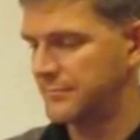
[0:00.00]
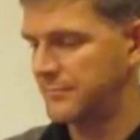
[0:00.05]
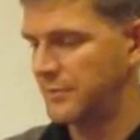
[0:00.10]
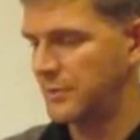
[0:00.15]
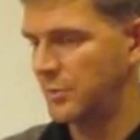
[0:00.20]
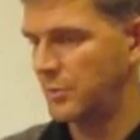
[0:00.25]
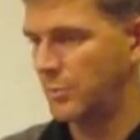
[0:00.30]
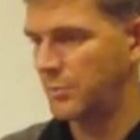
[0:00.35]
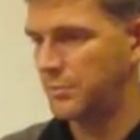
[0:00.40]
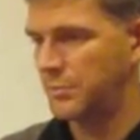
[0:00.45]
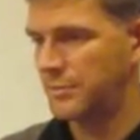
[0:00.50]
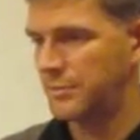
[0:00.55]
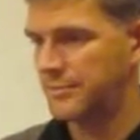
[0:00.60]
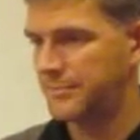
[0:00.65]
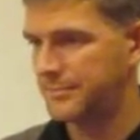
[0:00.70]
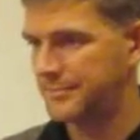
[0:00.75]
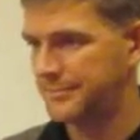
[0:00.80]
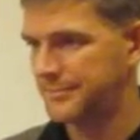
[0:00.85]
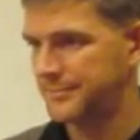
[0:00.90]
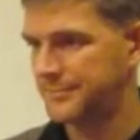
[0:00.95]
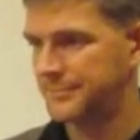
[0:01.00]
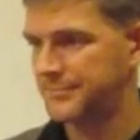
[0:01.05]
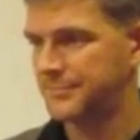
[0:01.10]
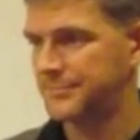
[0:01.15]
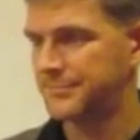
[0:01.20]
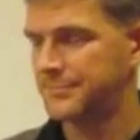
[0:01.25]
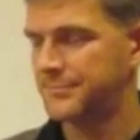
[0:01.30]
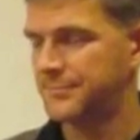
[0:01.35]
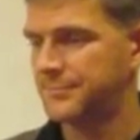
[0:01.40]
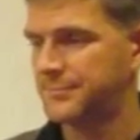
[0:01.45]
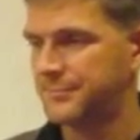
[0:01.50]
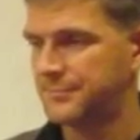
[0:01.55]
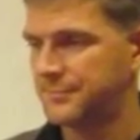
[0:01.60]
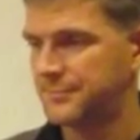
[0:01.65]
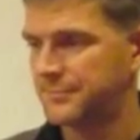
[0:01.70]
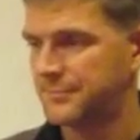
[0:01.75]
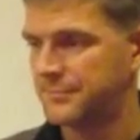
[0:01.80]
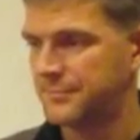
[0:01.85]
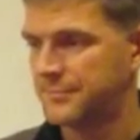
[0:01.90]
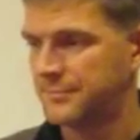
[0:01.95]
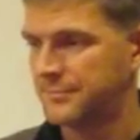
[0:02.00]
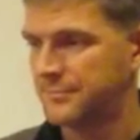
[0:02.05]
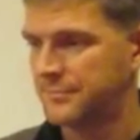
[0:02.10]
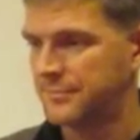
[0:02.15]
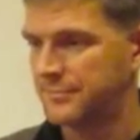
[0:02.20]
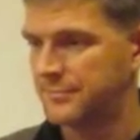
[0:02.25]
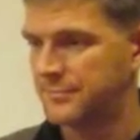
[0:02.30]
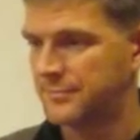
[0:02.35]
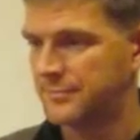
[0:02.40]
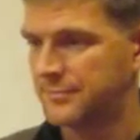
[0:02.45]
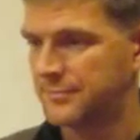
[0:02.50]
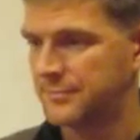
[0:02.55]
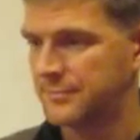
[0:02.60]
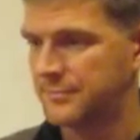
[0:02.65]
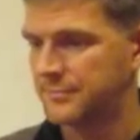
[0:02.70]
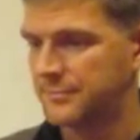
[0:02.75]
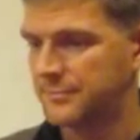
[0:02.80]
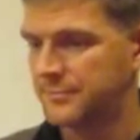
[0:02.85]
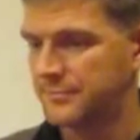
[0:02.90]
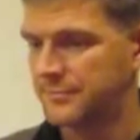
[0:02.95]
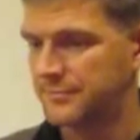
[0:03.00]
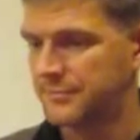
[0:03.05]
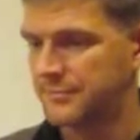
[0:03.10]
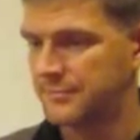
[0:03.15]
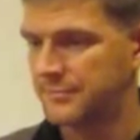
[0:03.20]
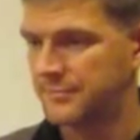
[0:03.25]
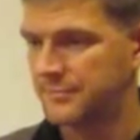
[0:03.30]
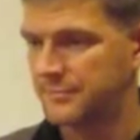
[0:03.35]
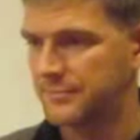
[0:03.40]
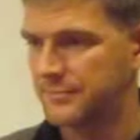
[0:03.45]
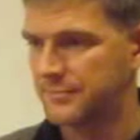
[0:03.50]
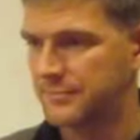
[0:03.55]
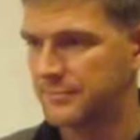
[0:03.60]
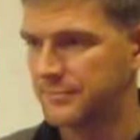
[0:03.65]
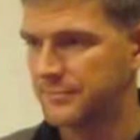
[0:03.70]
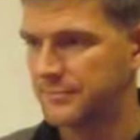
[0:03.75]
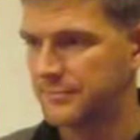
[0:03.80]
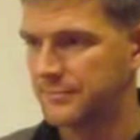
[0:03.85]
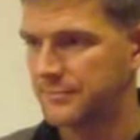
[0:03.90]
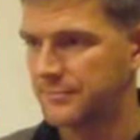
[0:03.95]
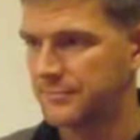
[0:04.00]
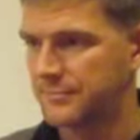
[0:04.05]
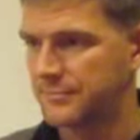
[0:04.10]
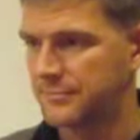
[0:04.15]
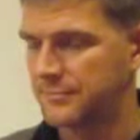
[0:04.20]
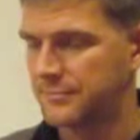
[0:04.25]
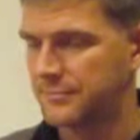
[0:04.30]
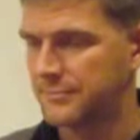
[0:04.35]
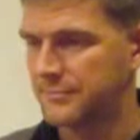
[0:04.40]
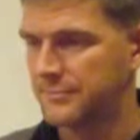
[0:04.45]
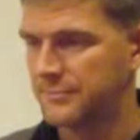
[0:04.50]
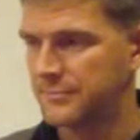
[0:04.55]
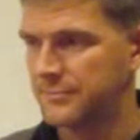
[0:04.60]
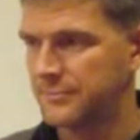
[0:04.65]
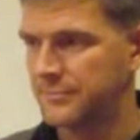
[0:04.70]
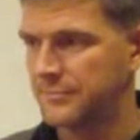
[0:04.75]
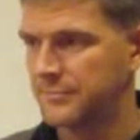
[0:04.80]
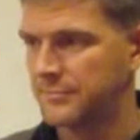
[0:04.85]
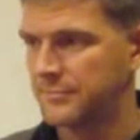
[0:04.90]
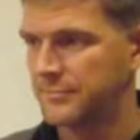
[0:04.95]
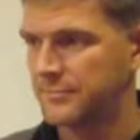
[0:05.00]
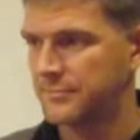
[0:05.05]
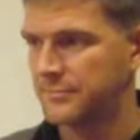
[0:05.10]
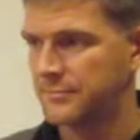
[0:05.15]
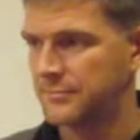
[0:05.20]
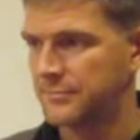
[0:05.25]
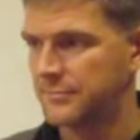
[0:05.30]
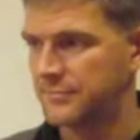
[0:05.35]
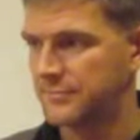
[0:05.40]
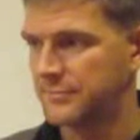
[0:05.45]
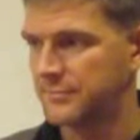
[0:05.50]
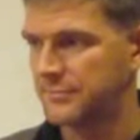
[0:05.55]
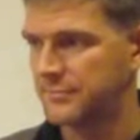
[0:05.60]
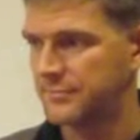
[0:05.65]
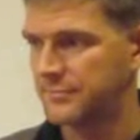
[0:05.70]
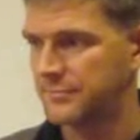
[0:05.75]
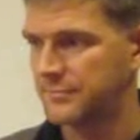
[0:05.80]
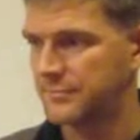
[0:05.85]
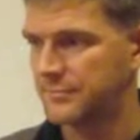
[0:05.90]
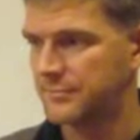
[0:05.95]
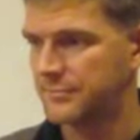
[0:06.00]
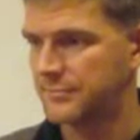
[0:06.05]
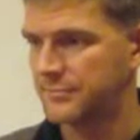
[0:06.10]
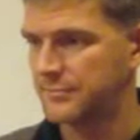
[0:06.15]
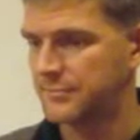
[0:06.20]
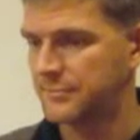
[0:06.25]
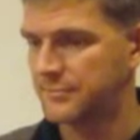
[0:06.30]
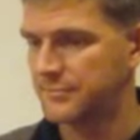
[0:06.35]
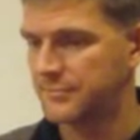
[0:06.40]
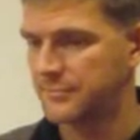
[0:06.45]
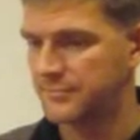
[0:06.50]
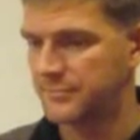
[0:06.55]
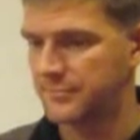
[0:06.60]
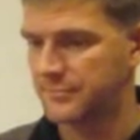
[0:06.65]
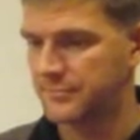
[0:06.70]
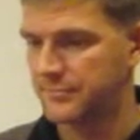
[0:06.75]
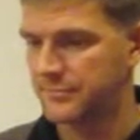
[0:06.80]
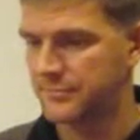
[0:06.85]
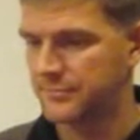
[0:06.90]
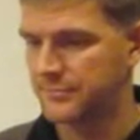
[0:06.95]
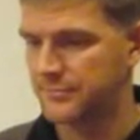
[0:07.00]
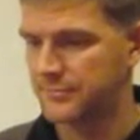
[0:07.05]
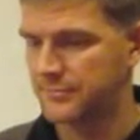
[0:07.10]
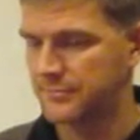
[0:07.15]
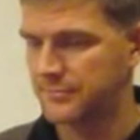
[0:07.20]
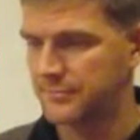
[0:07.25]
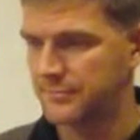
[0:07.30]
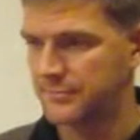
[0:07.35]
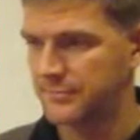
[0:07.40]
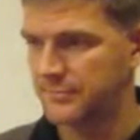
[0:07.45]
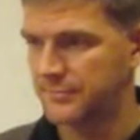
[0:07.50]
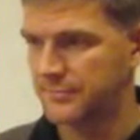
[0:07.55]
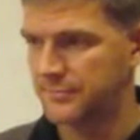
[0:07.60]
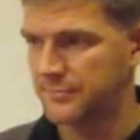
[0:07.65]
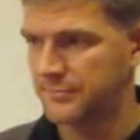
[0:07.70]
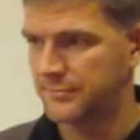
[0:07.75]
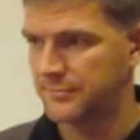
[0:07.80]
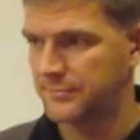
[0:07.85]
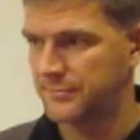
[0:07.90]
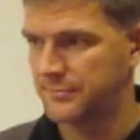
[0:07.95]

(silent)